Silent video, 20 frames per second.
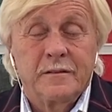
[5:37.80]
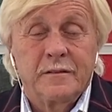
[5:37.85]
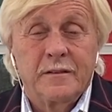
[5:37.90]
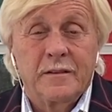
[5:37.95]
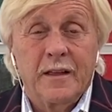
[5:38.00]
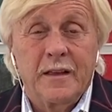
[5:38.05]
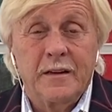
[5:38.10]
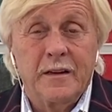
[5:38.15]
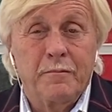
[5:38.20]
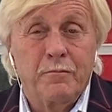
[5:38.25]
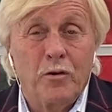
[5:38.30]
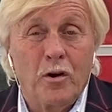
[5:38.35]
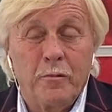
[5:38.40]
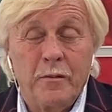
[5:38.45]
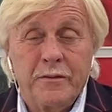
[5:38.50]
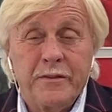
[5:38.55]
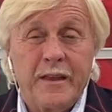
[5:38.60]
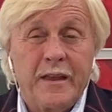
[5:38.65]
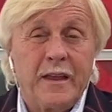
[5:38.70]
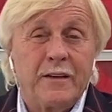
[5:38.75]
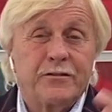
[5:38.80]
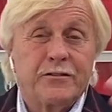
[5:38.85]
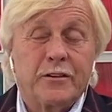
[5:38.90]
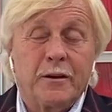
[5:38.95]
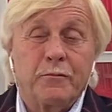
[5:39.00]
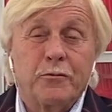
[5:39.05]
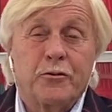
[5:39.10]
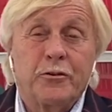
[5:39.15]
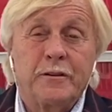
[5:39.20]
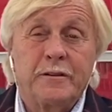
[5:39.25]
And the moment they have
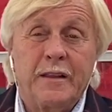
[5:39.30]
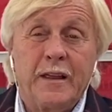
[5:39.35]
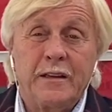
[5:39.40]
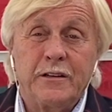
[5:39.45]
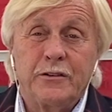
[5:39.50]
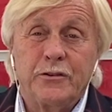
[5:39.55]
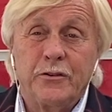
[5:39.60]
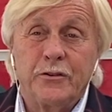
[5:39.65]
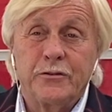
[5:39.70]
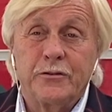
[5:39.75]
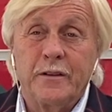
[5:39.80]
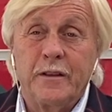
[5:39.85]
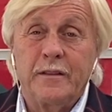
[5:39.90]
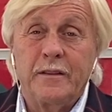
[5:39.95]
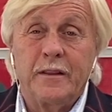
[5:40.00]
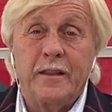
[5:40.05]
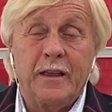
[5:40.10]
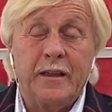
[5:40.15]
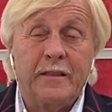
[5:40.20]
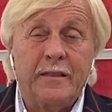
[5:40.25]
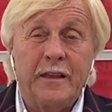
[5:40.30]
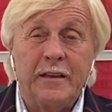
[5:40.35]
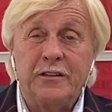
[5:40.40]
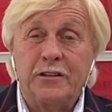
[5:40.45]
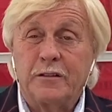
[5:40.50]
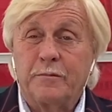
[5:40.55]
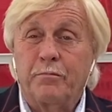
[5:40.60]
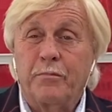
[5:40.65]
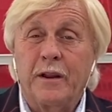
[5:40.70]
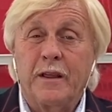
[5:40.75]
some credentials, and they, they
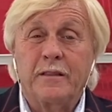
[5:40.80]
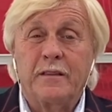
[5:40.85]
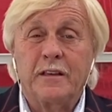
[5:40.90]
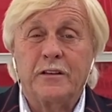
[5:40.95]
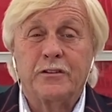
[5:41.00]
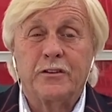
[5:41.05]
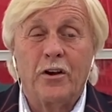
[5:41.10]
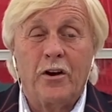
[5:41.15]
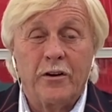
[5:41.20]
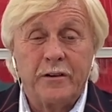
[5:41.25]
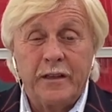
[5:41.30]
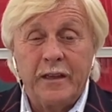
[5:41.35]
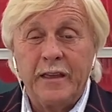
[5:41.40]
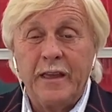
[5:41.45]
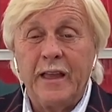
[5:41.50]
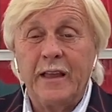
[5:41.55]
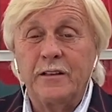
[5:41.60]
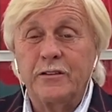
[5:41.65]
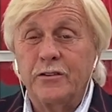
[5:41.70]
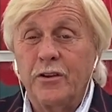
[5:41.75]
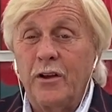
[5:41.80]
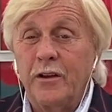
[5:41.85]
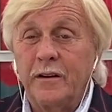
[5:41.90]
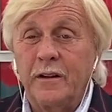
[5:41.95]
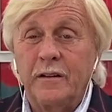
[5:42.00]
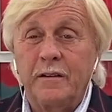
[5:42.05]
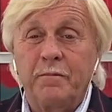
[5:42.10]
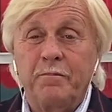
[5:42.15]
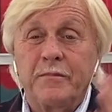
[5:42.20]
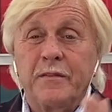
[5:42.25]
just bring these talking heads on
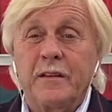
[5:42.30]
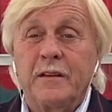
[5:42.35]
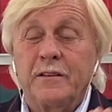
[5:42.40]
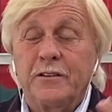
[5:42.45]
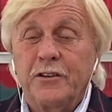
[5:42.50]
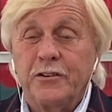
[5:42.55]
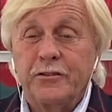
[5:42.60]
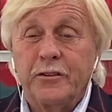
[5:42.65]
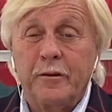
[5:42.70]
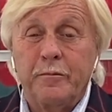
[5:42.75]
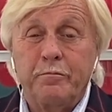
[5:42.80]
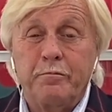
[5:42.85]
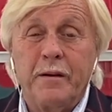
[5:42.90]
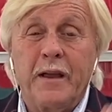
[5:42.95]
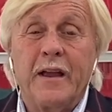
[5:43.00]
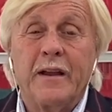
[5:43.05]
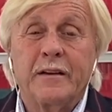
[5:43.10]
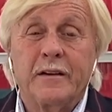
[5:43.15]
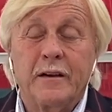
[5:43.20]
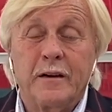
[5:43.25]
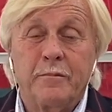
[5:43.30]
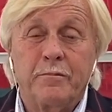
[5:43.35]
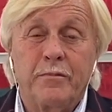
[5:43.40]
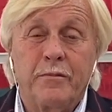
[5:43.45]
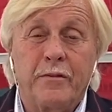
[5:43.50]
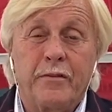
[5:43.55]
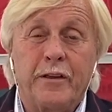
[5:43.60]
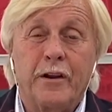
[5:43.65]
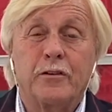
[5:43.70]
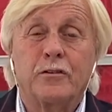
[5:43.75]
and just to back up
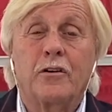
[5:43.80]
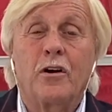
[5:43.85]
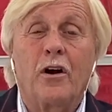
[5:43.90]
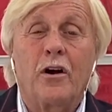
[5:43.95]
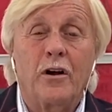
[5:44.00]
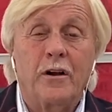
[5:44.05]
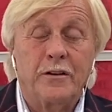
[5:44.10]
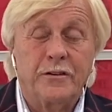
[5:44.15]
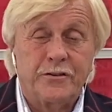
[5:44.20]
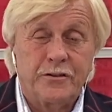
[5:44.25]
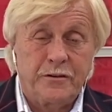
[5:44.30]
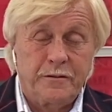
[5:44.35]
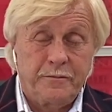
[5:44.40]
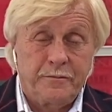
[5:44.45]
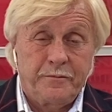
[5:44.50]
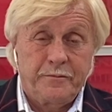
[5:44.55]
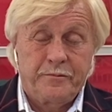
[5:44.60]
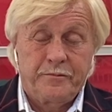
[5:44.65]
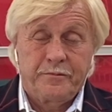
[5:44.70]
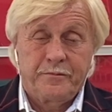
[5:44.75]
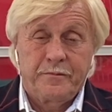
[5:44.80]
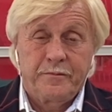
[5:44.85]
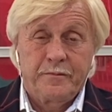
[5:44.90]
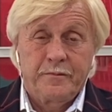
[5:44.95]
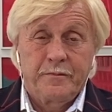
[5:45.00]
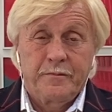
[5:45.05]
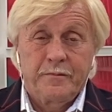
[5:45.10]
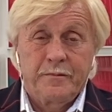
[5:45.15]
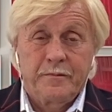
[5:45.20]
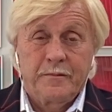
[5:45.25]
their cause.
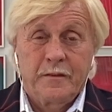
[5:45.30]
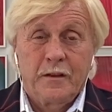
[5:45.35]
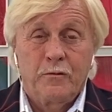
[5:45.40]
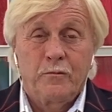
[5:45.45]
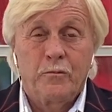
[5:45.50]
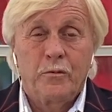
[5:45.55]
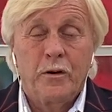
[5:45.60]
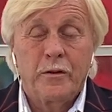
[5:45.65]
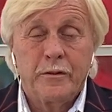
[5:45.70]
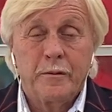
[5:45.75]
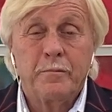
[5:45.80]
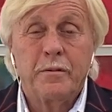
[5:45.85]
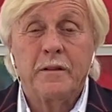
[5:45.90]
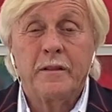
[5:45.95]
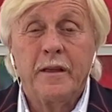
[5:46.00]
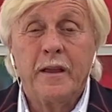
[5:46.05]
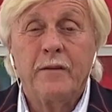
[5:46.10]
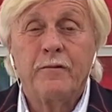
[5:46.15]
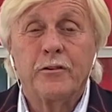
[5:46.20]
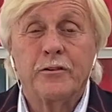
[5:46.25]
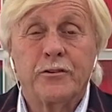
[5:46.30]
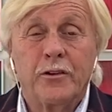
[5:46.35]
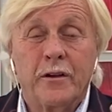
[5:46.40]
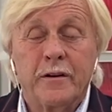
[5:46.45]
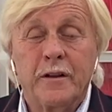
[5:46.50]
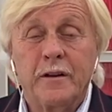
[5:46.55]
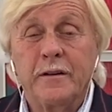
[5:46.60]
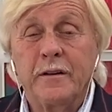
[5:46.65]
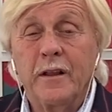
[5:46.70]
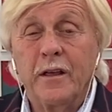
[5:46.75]
Well, the believer's on
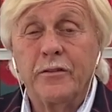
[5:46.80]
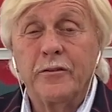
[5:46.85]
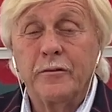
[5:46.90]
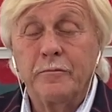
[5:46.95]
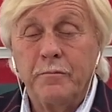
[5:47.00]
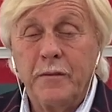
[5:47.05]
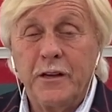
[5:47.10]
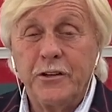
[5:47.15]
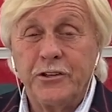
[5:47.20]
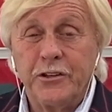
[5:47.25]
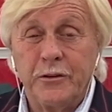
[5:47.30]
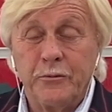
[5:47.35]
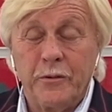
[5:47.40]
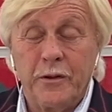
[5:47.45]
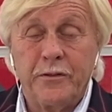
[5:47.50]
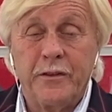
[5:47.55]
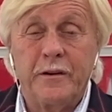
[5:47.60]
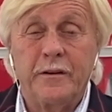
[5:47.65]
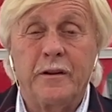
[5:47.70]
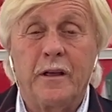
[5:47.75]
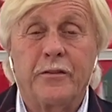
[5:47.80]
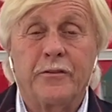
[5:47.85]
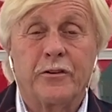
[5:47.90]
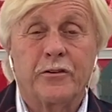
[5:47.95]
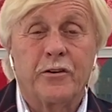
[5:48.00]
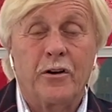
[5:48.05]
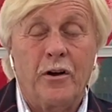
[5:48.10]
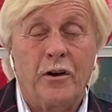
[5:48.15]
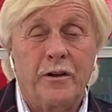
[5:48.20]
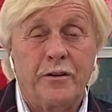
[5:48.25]
another mission with another
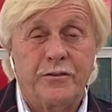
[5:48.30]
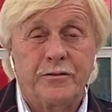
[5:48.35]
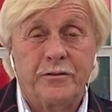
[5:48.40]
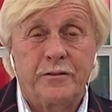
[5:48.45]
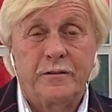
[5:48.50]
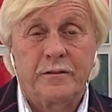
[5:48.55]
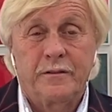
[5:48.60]
cause.